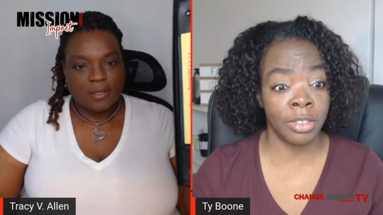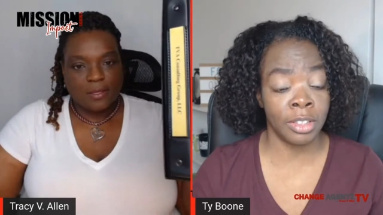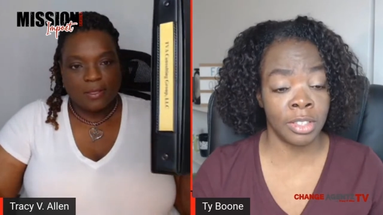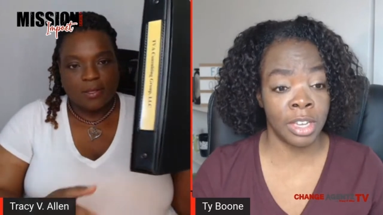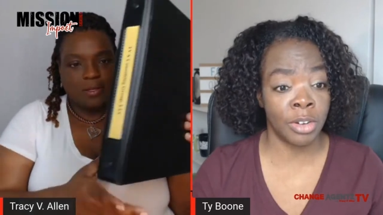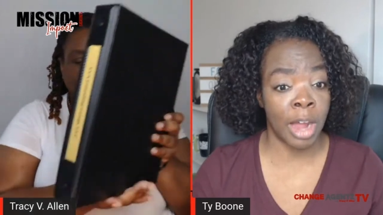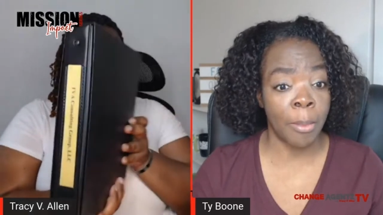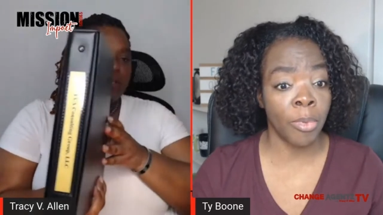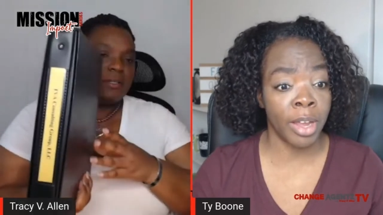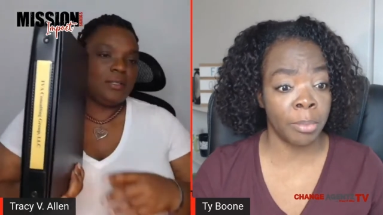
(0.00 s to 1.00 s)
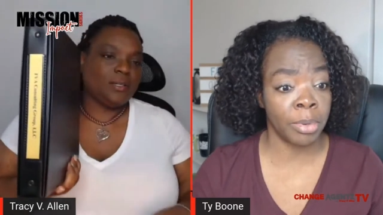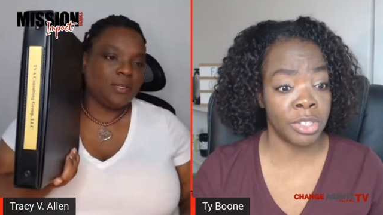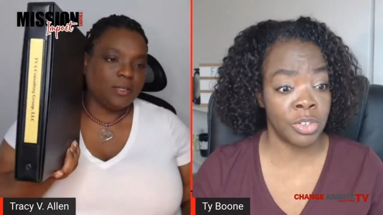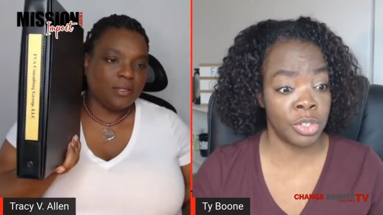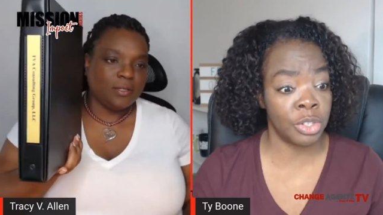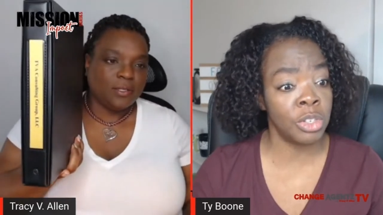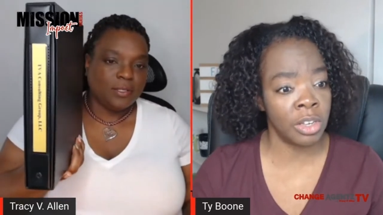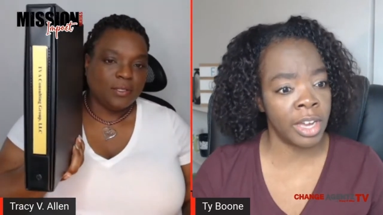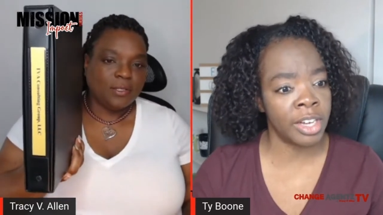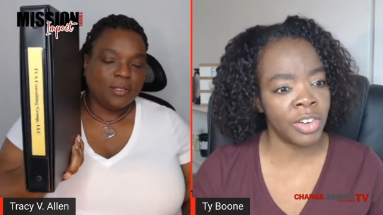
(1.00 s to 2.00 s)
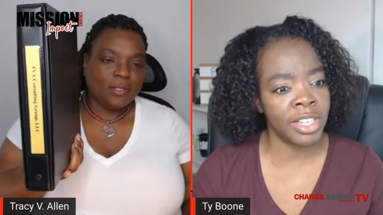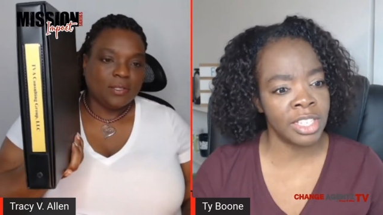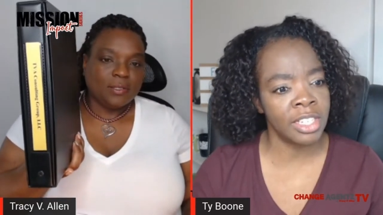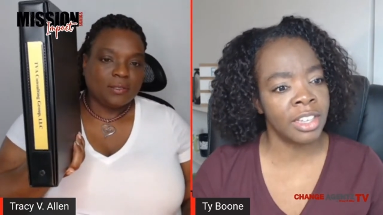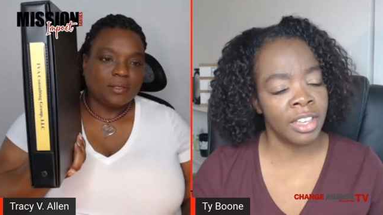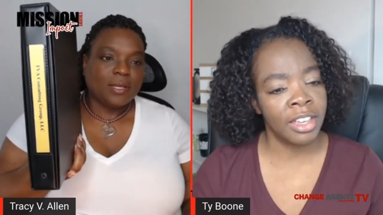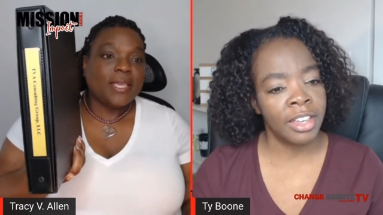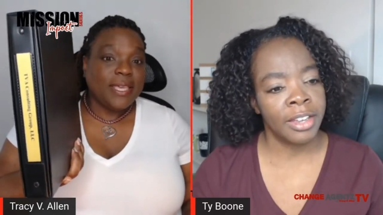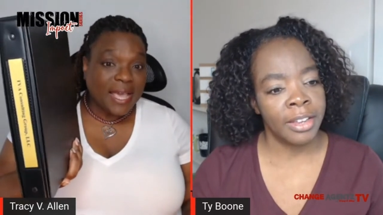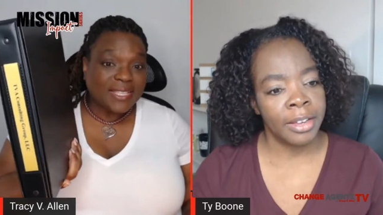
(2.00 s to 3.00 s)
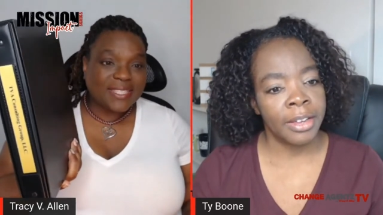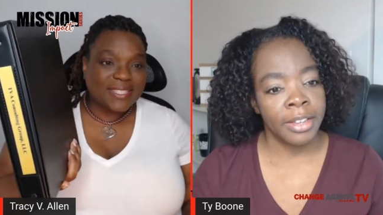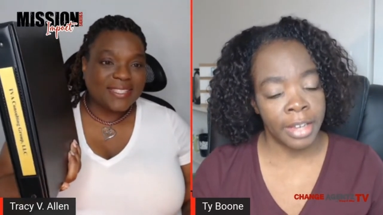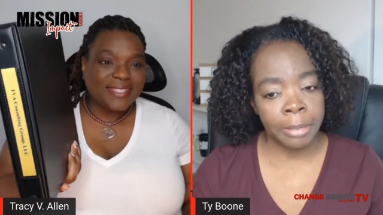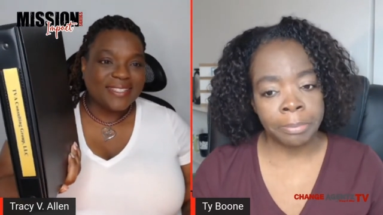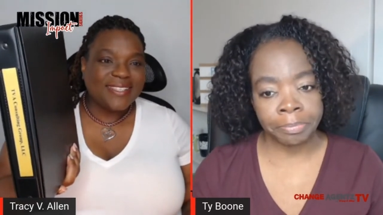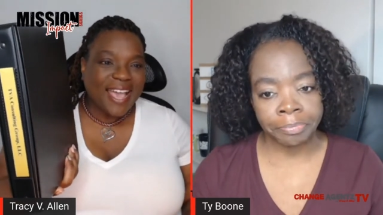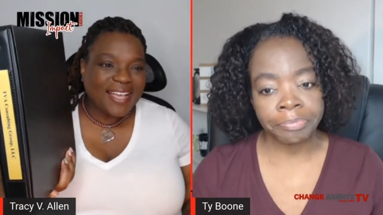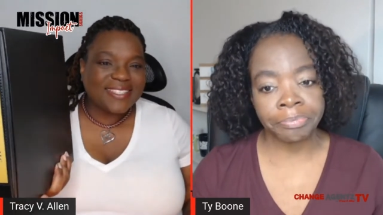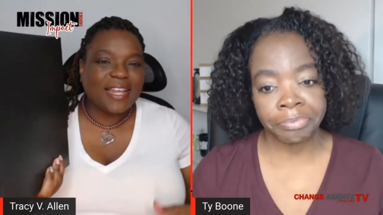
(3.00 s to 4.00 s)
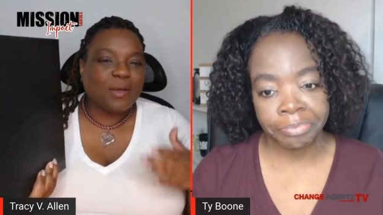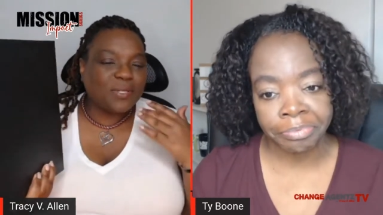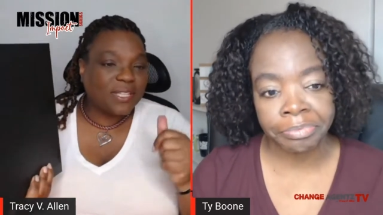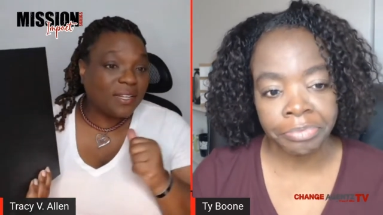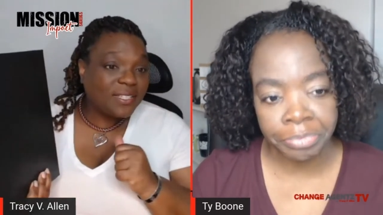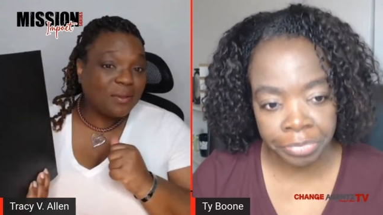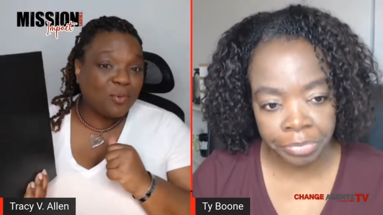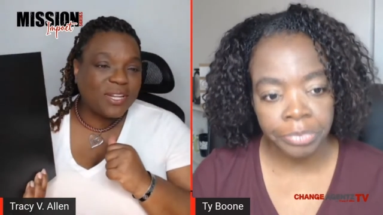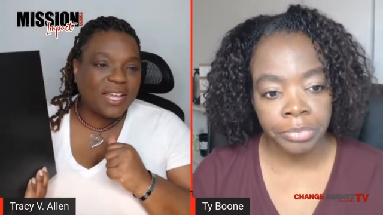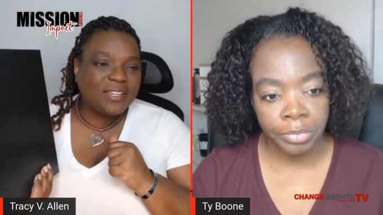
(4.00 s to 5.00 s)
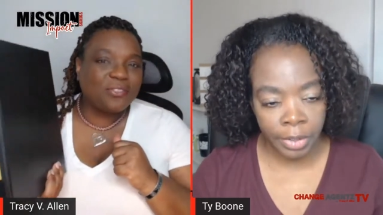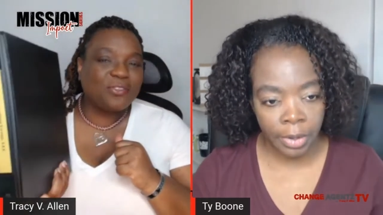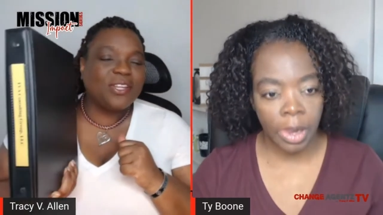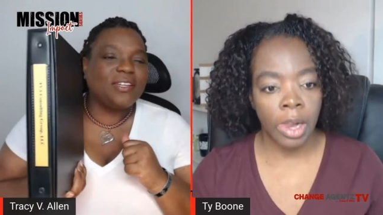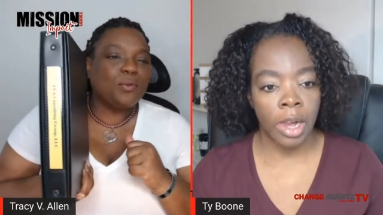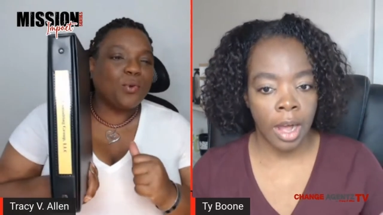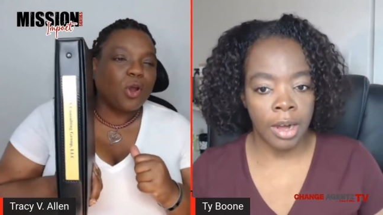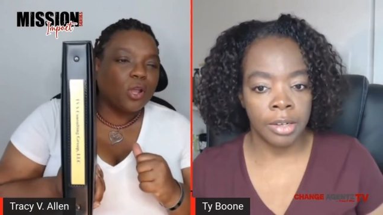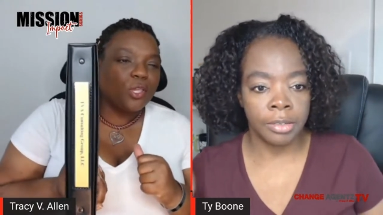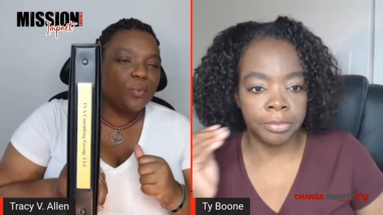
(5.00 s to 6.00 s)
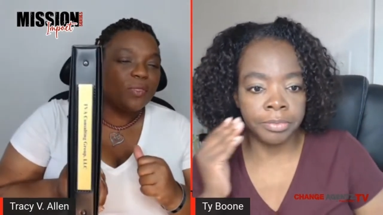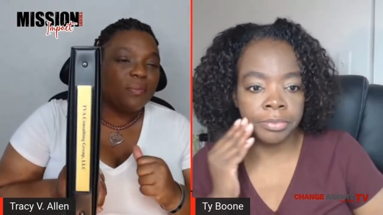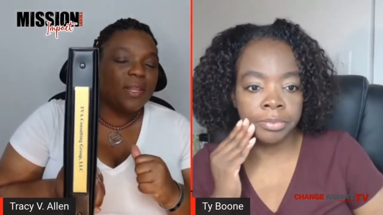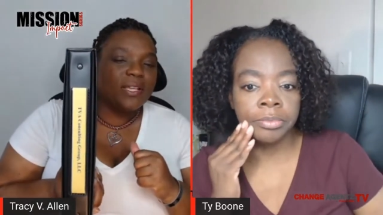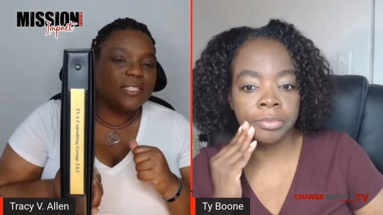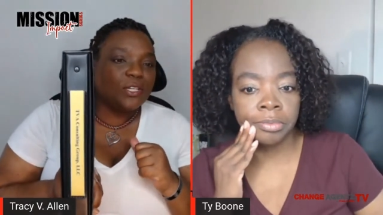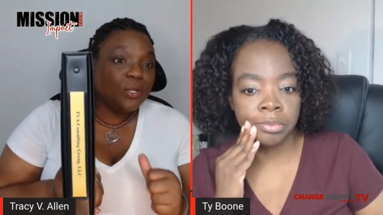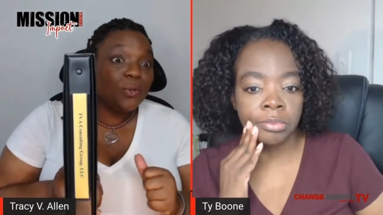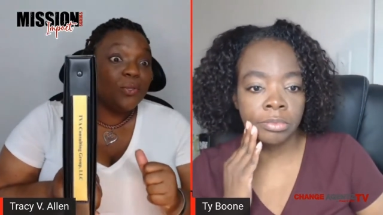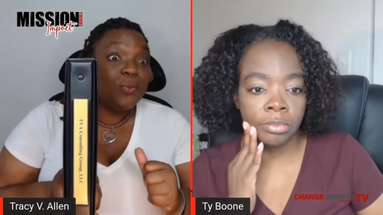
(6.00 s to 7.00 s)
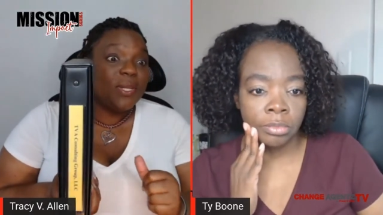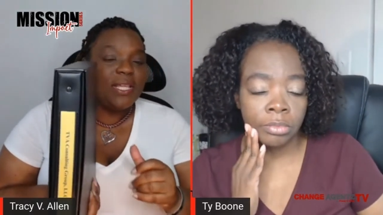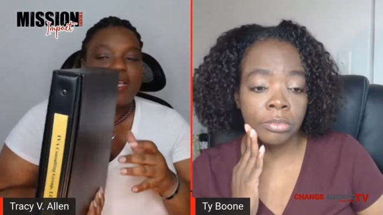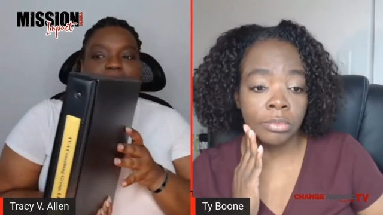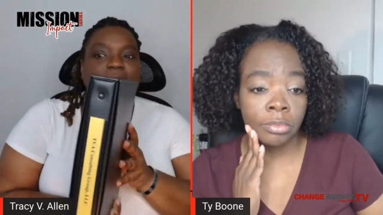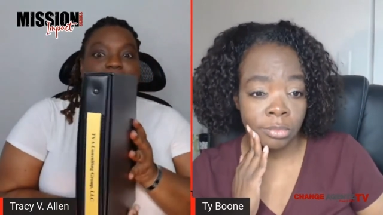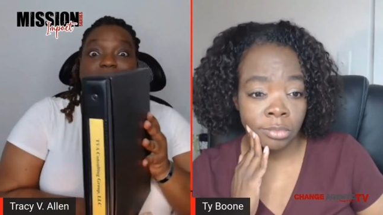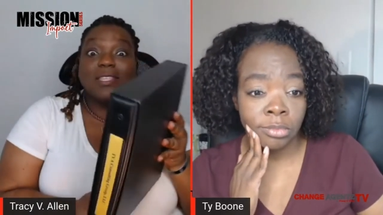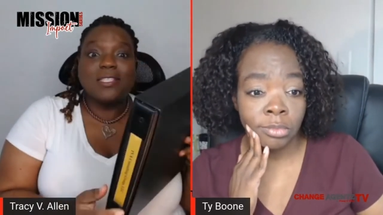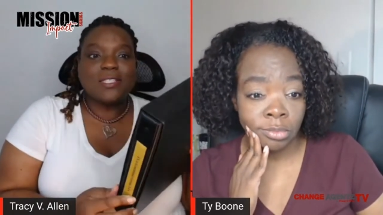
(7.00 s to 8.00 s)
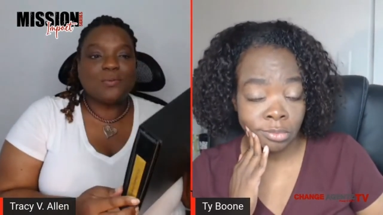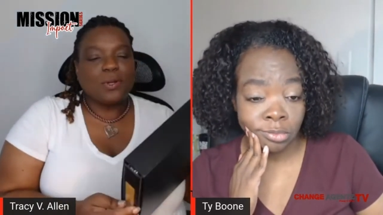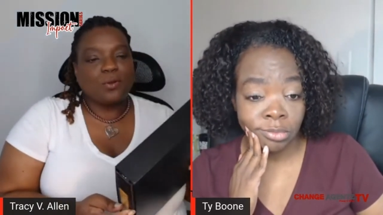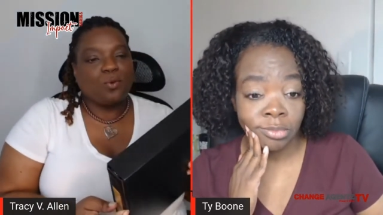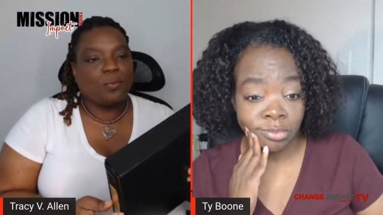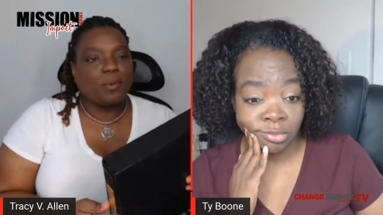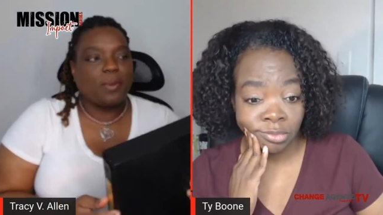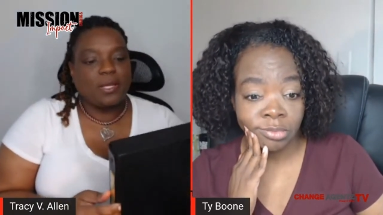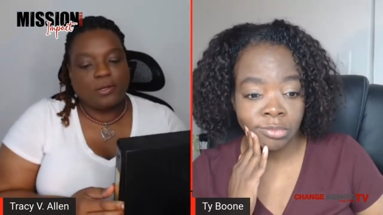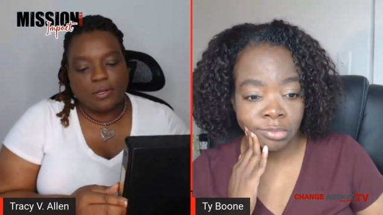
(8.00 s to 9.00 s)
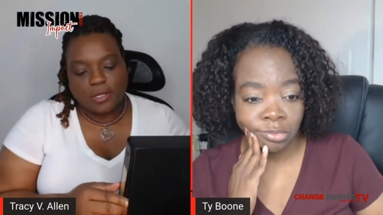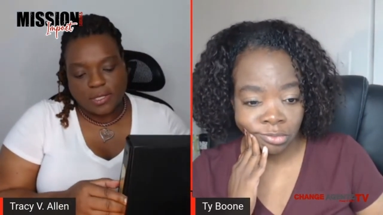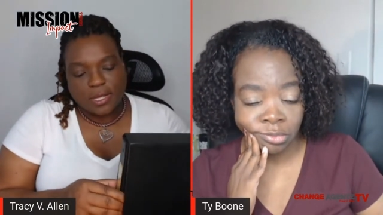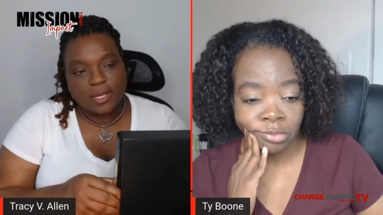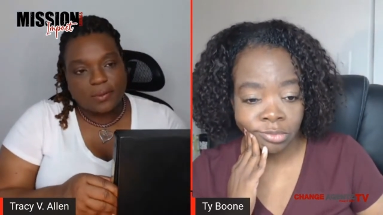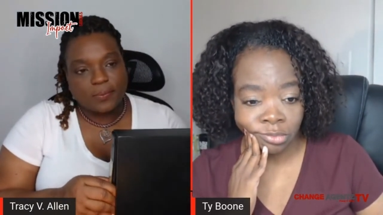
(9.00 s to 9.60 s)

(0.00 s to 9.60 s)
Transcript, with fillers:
Speaker 1: the standard operating procedures. Do you know that, Tracy? Yes. Yep. Yes.
Speaker 2: And I was telling someone that the other day and they were arguing with me and I said, no, you need it. So this is what a corporate binder looks like,